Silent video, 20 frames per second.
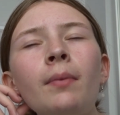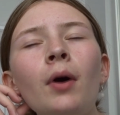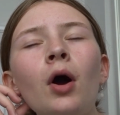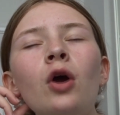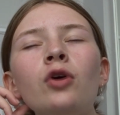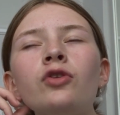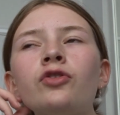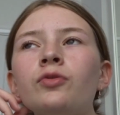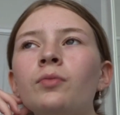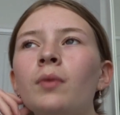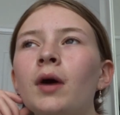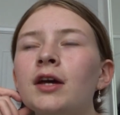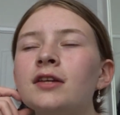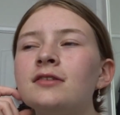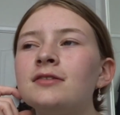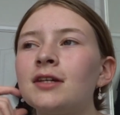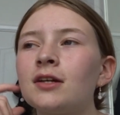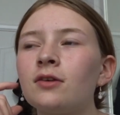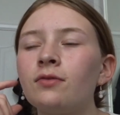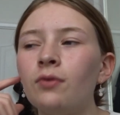to post my
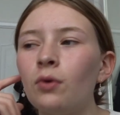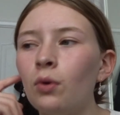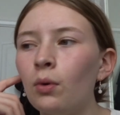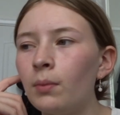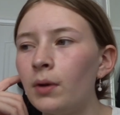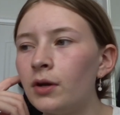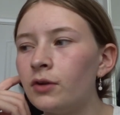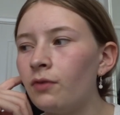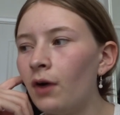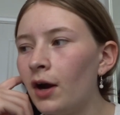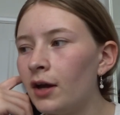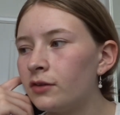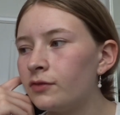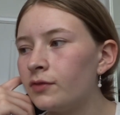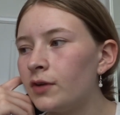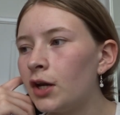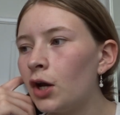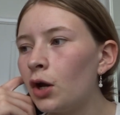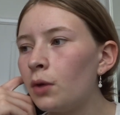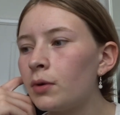sixth form advice
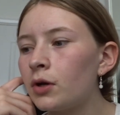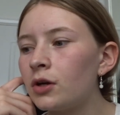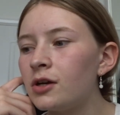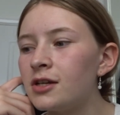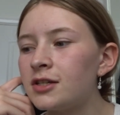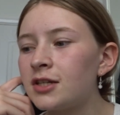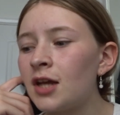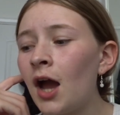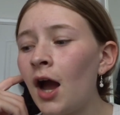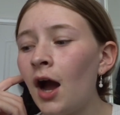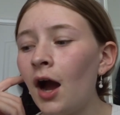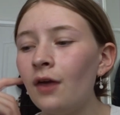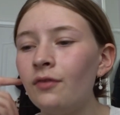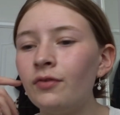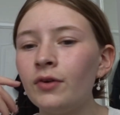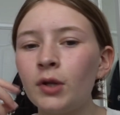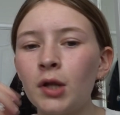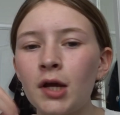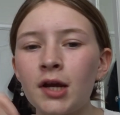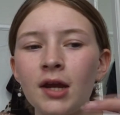video, because I
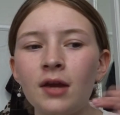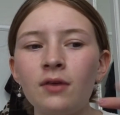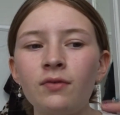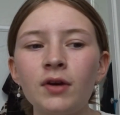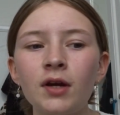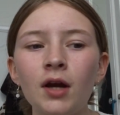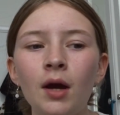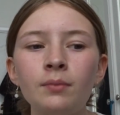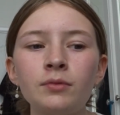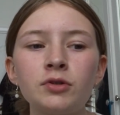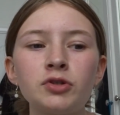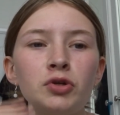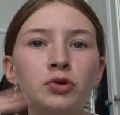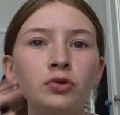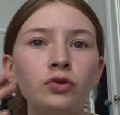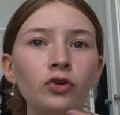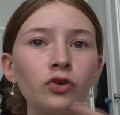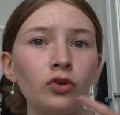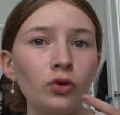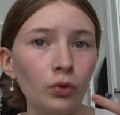feel like if it comes
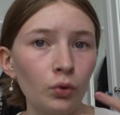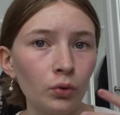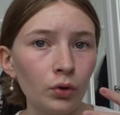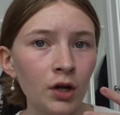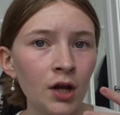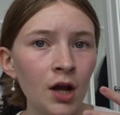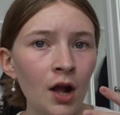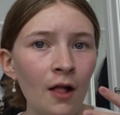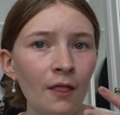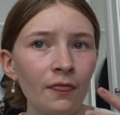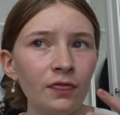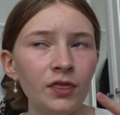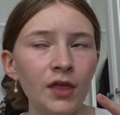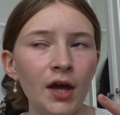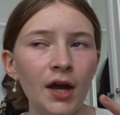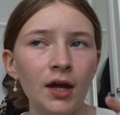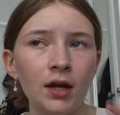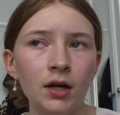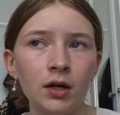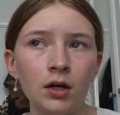too soon,
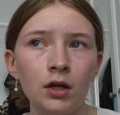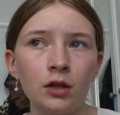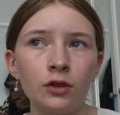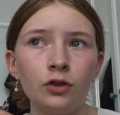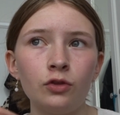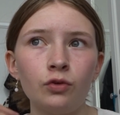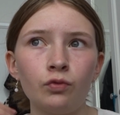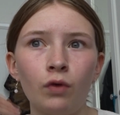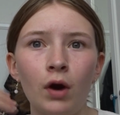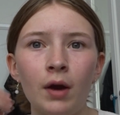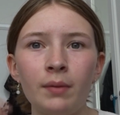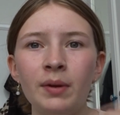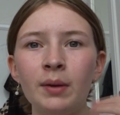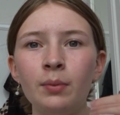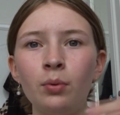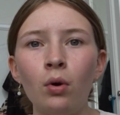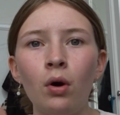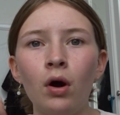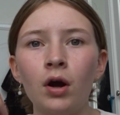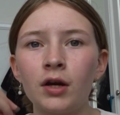then the right
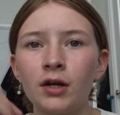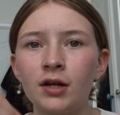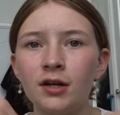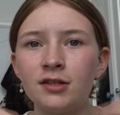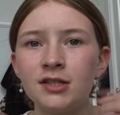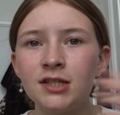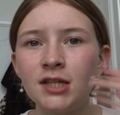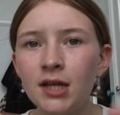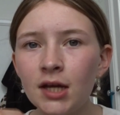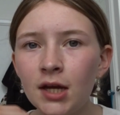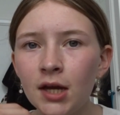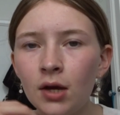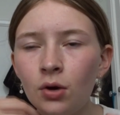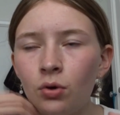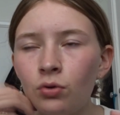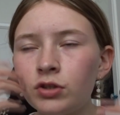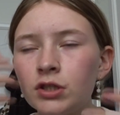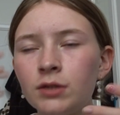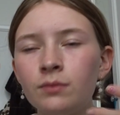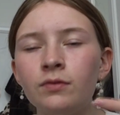people aren't going to see it
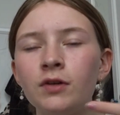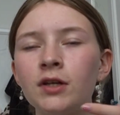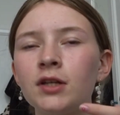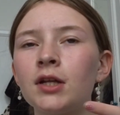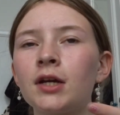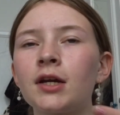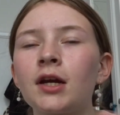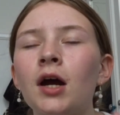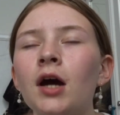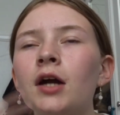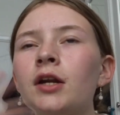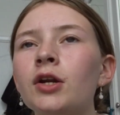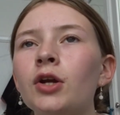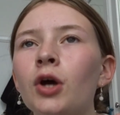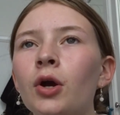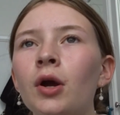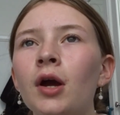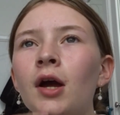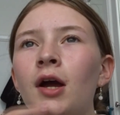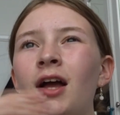or something. Like, I don't
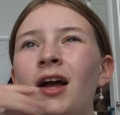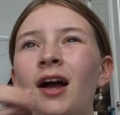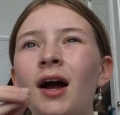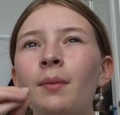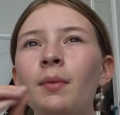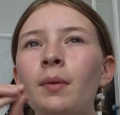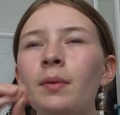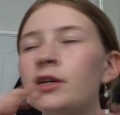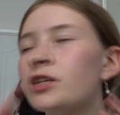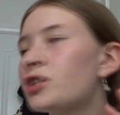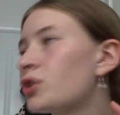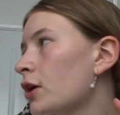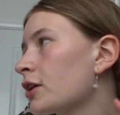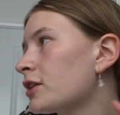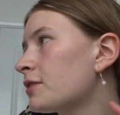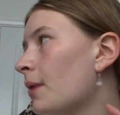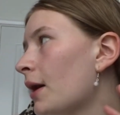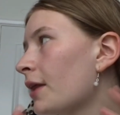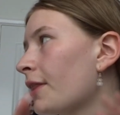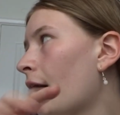know. I'm a bit
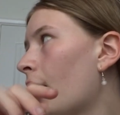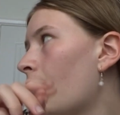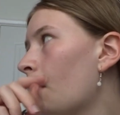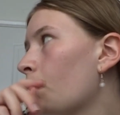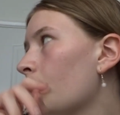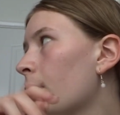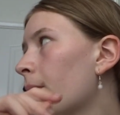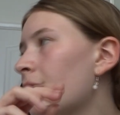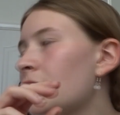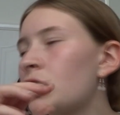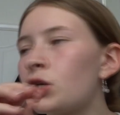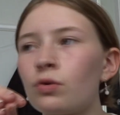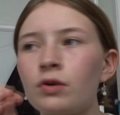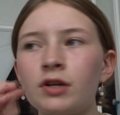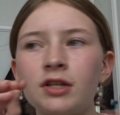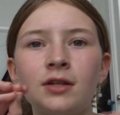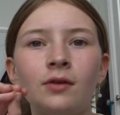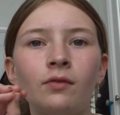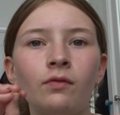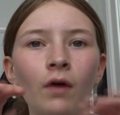stressed about that. I want to make sure
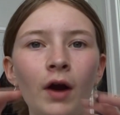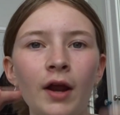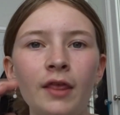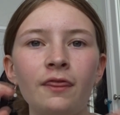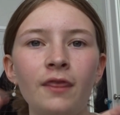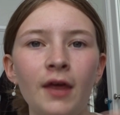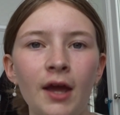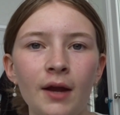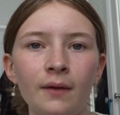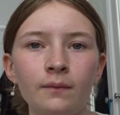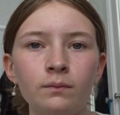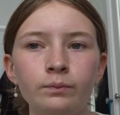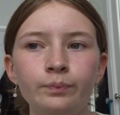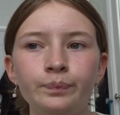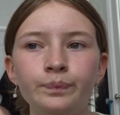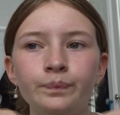it's the right thing.